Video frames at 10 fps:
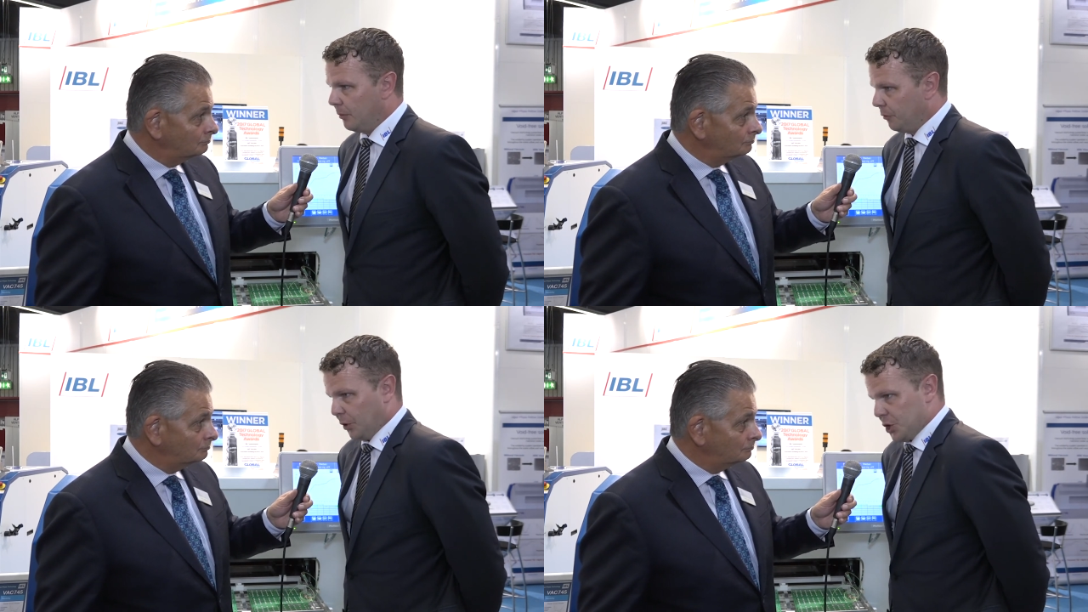
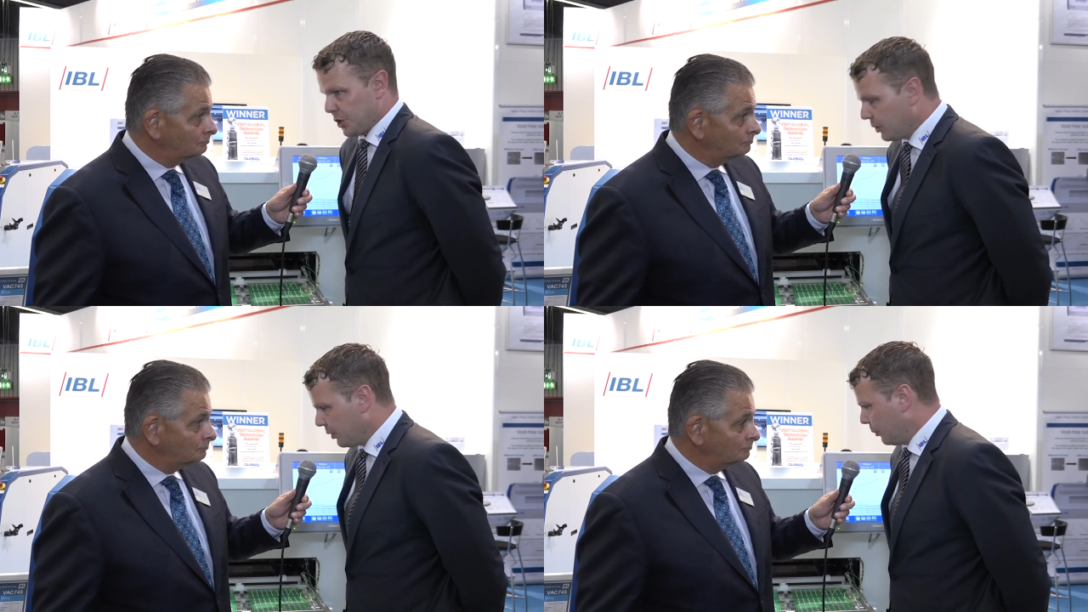Speaker 1: for
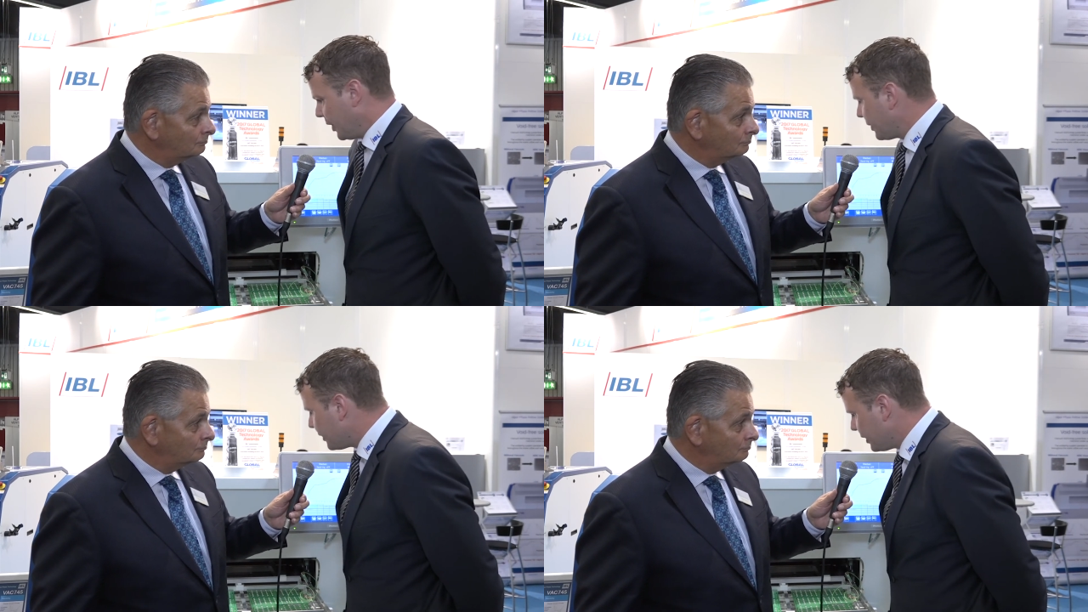sure
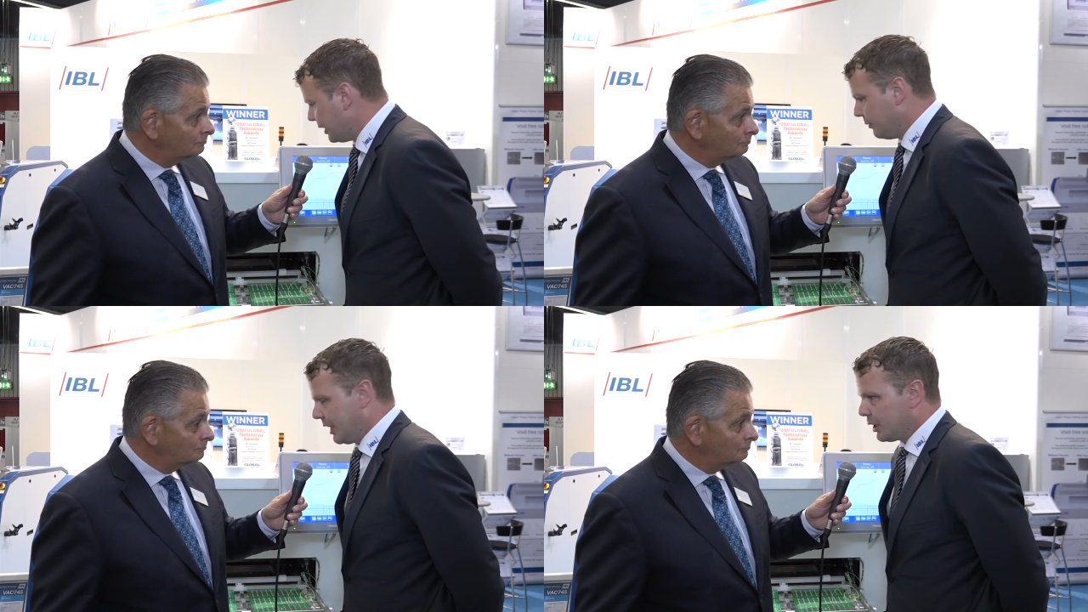with
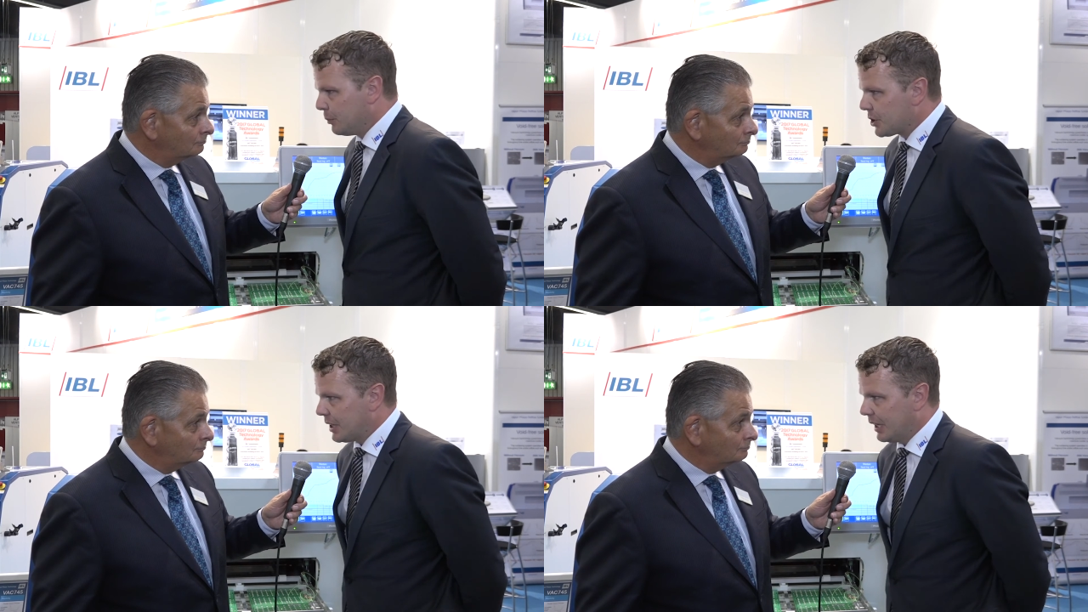a
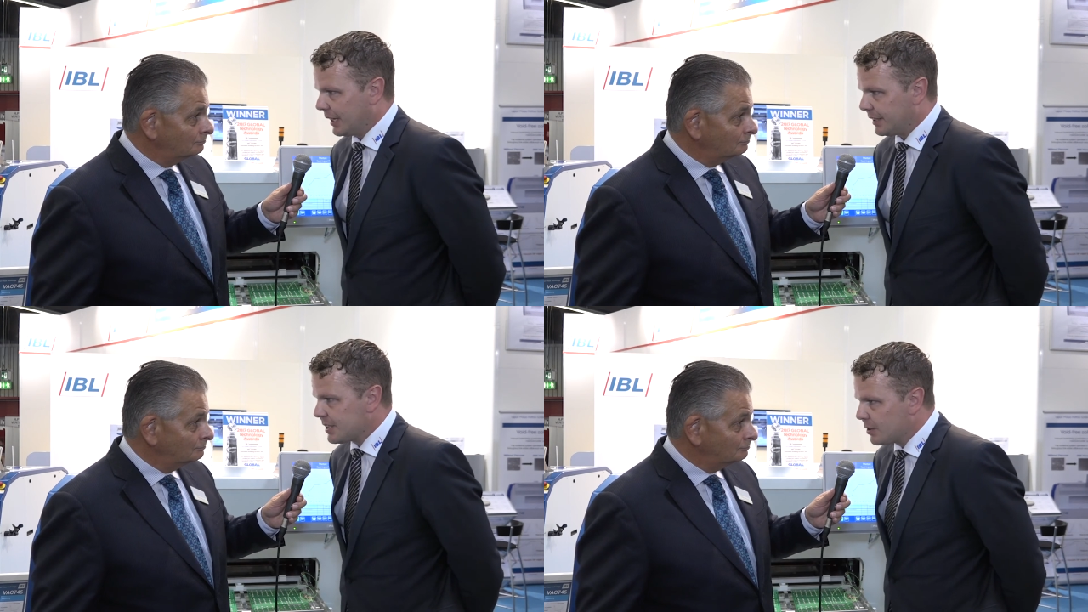vacuum machine
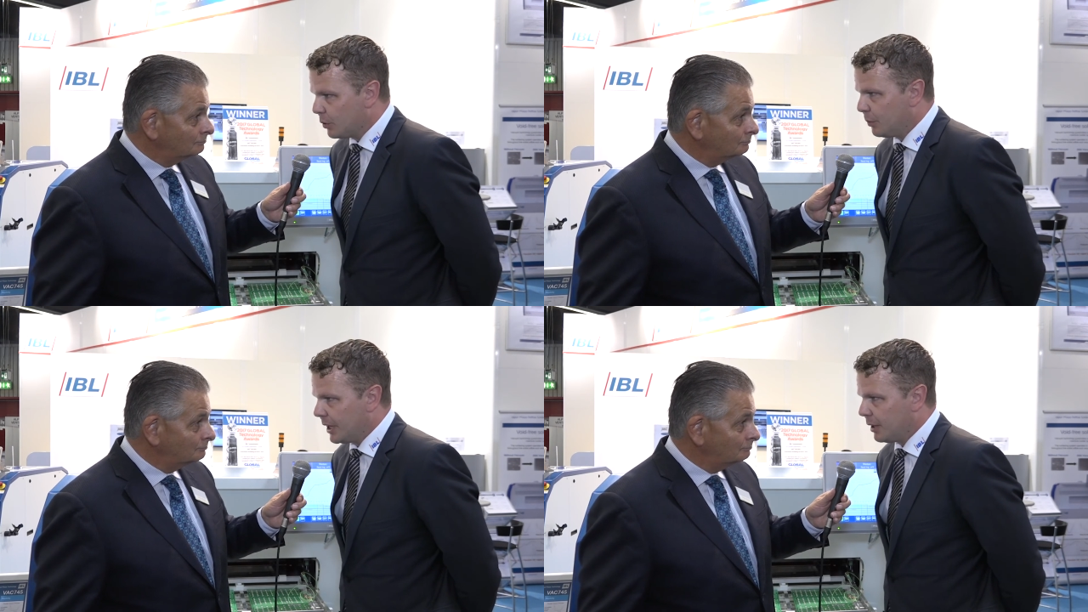like this you
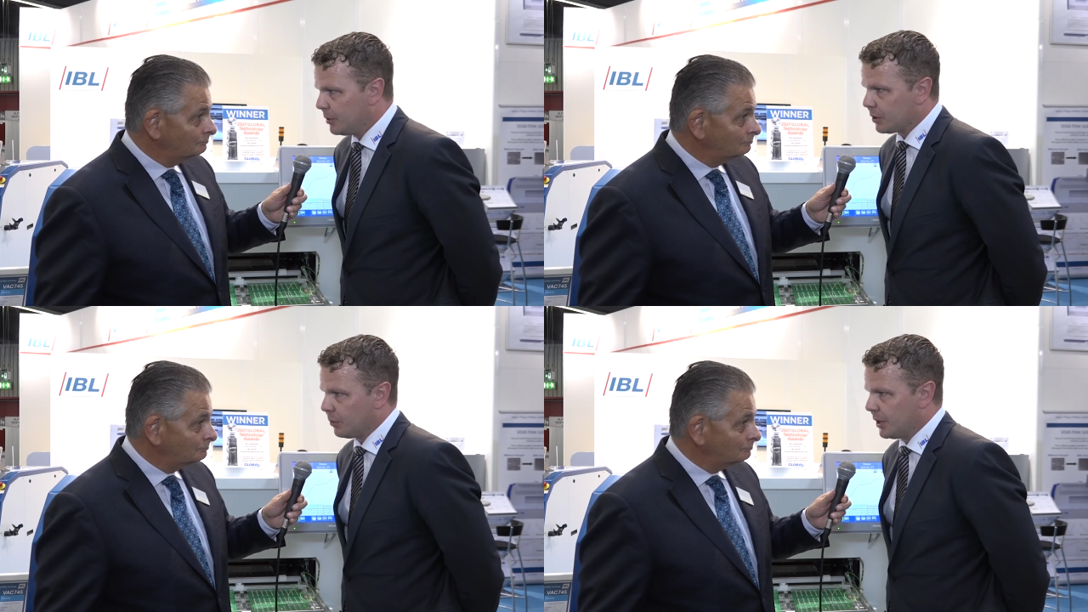will be
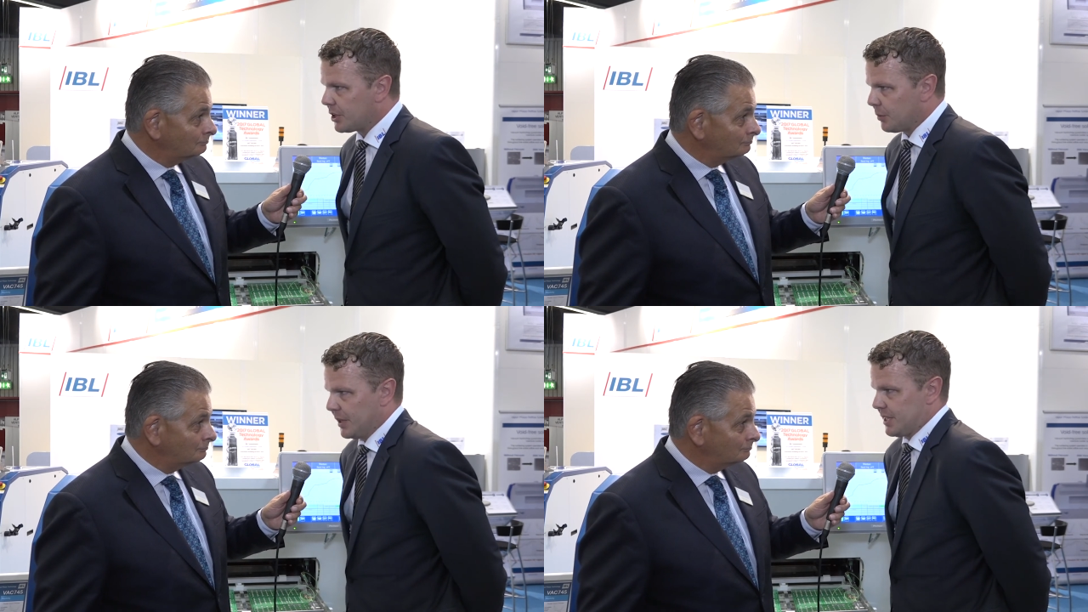able to
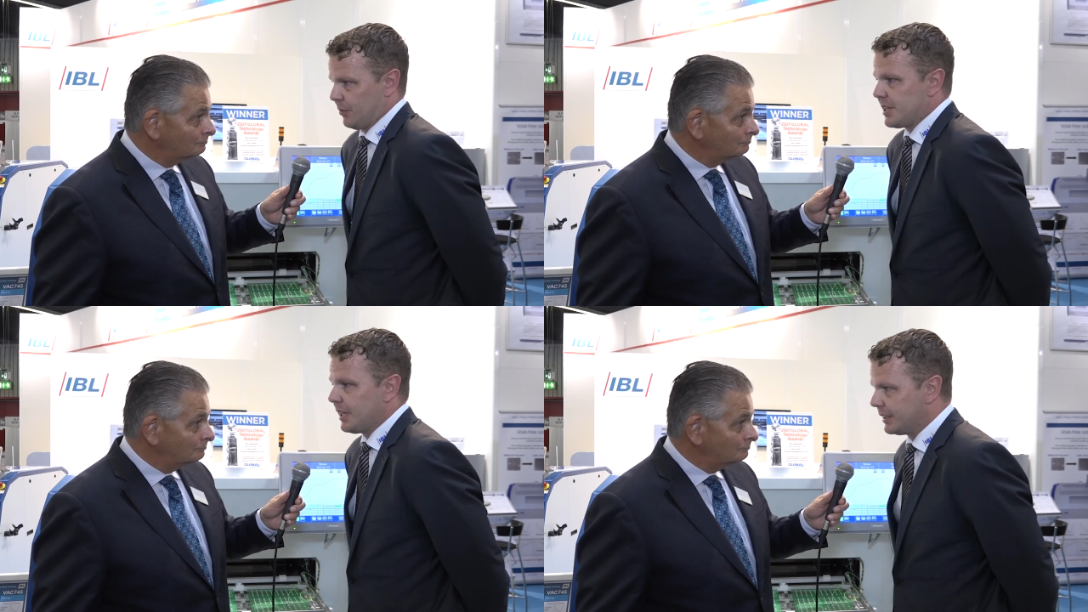reach the
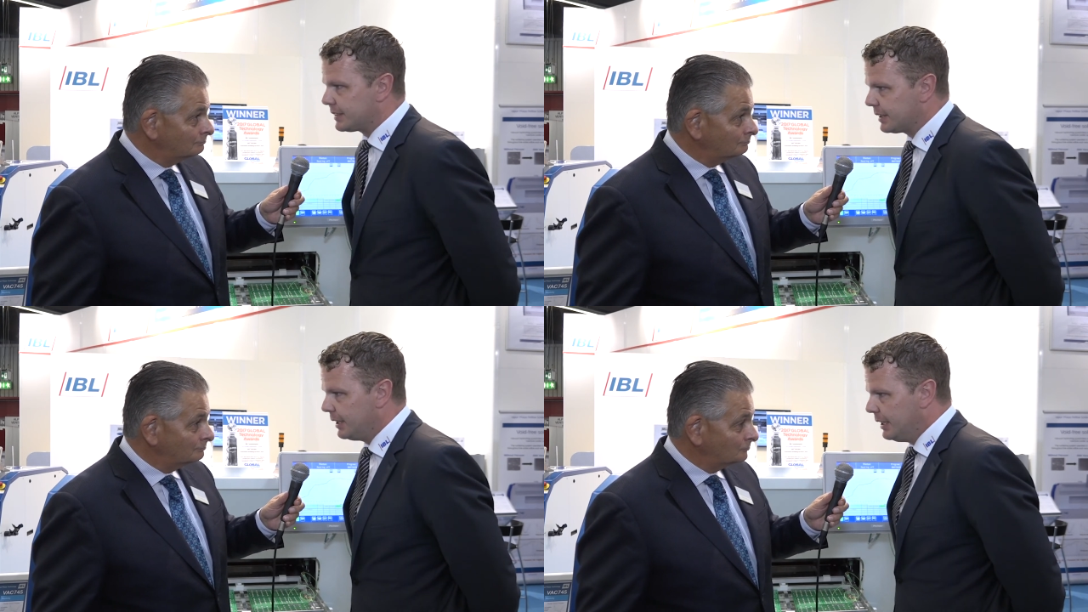best
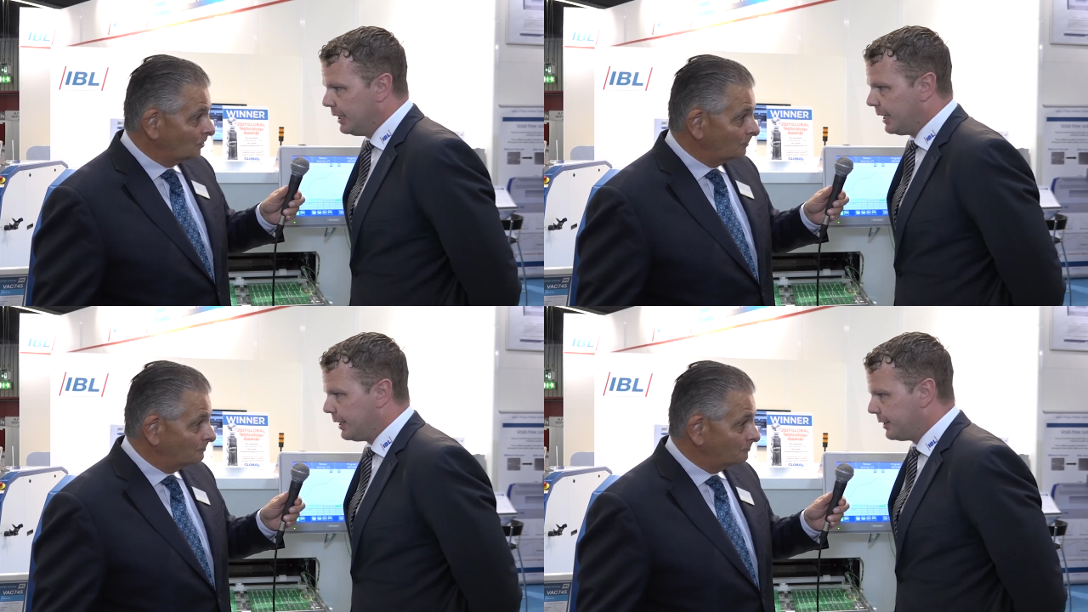results.
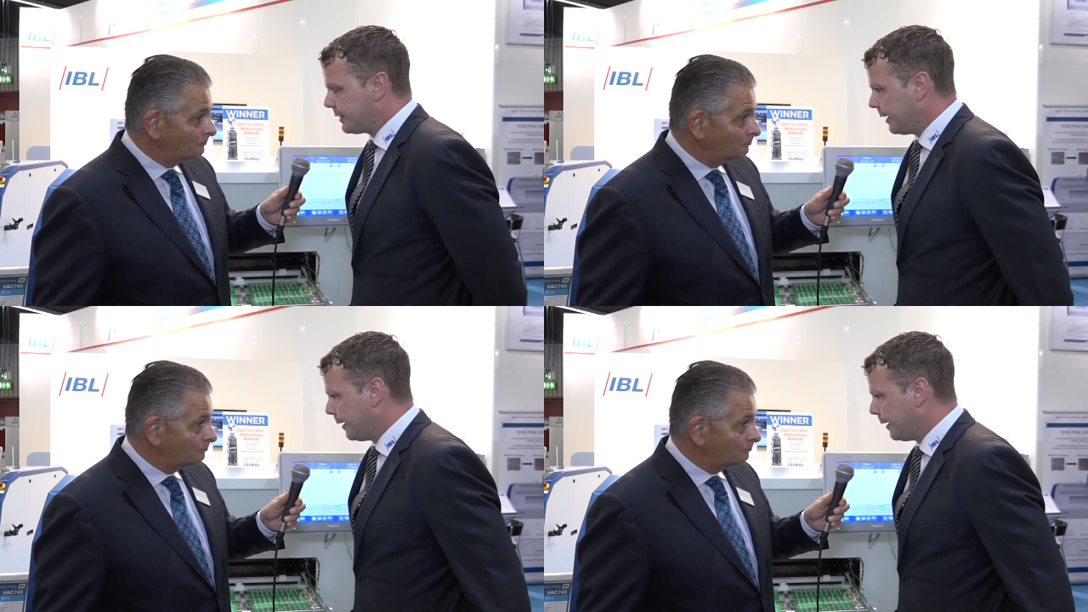And